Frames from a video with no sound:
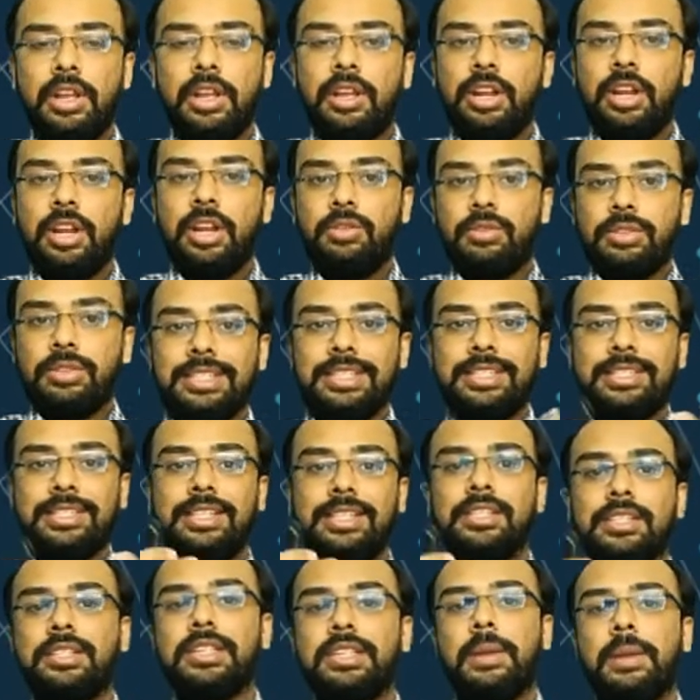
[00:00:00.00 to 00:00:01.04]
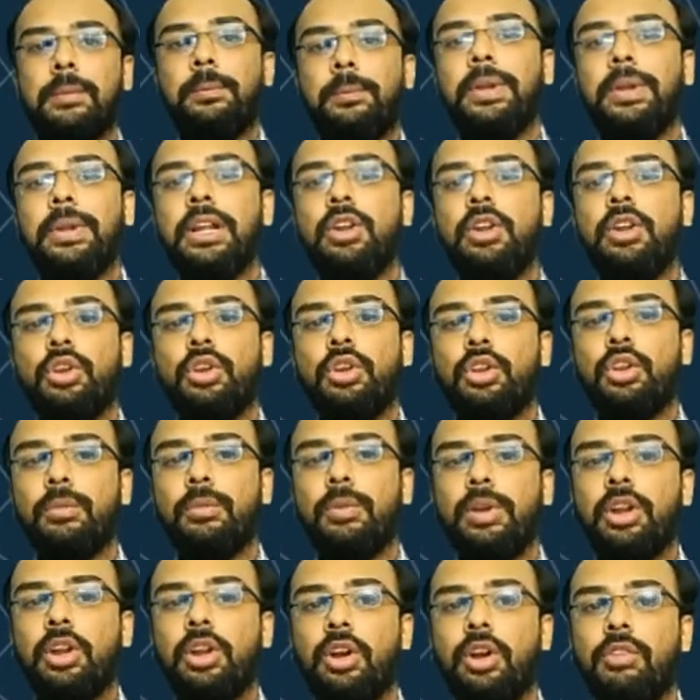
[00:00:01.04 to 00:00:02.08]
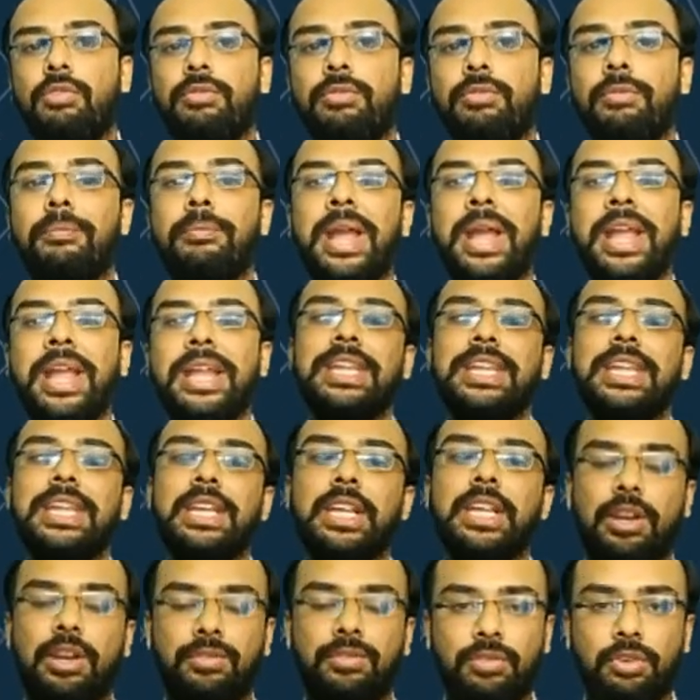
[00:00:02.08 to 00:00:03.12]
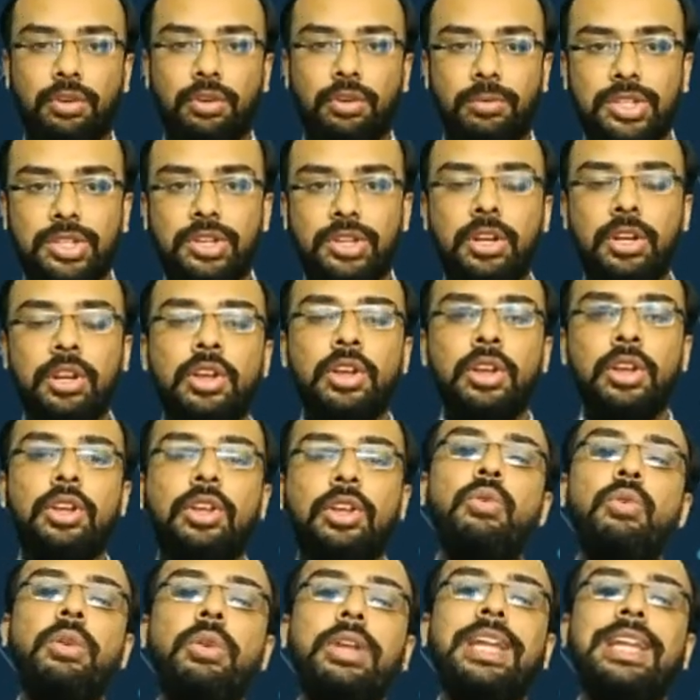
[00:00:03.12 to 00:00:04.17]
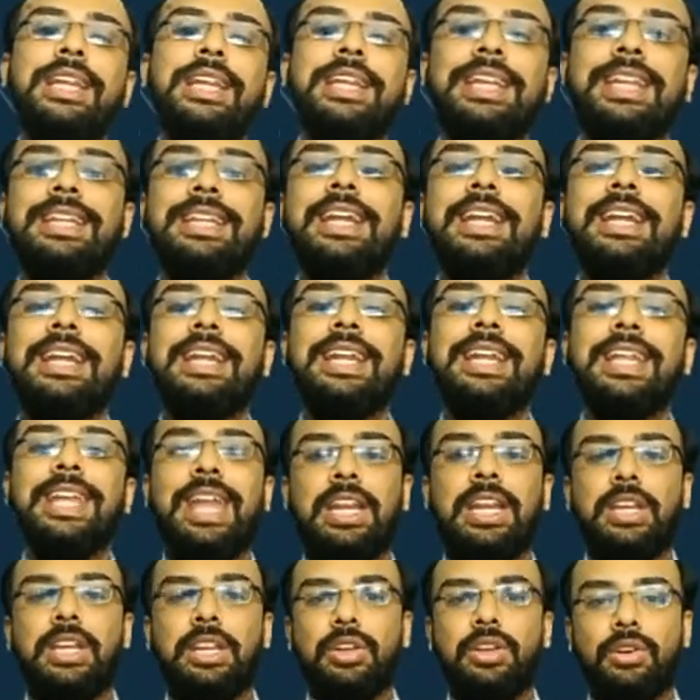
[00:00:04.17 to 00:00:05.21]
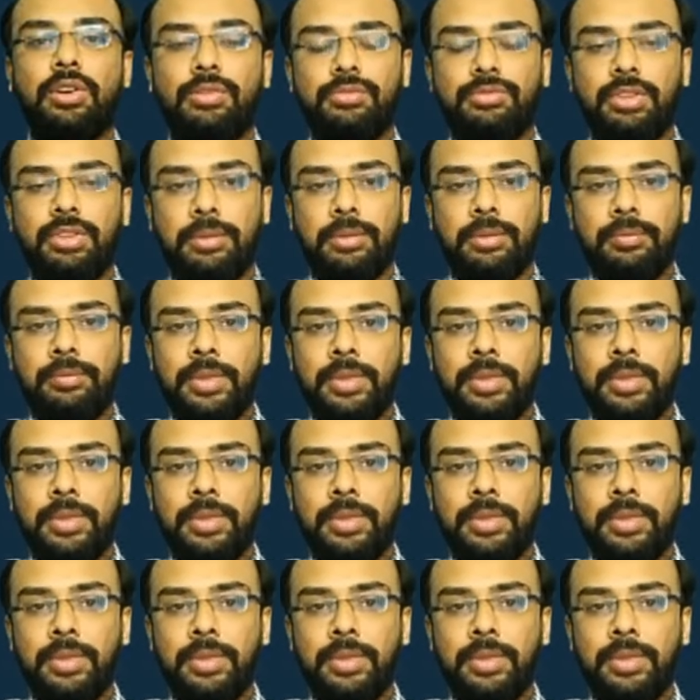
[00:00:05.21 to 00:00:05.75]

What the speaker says: Now this is a sample document of banking information. You can create any of them.